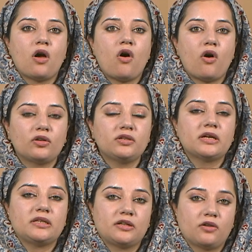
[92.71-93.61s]
on
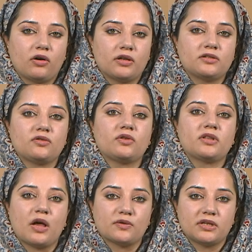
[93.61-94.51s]
30th August
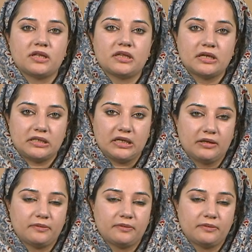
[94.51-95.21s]
2013.